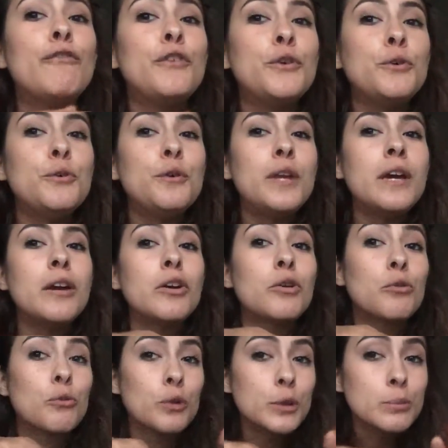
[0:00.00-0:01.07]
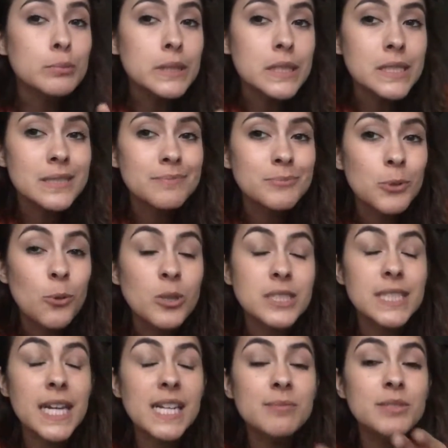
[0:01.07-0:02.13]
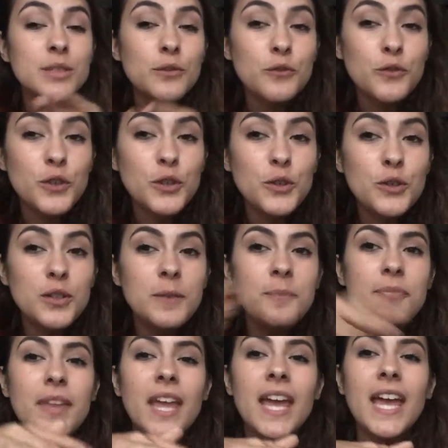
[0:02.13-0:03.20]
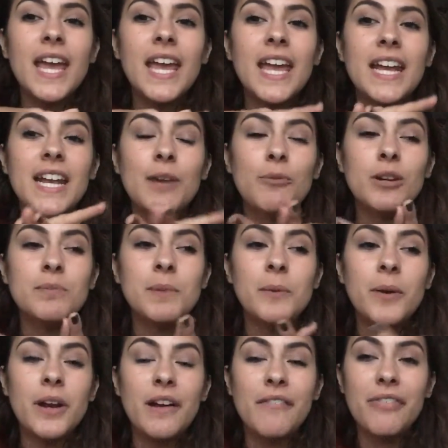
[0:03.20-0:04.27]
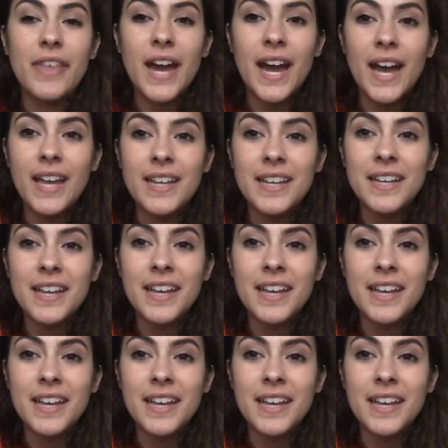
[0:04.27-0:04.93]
food groups or types of food, and I worked my way off that,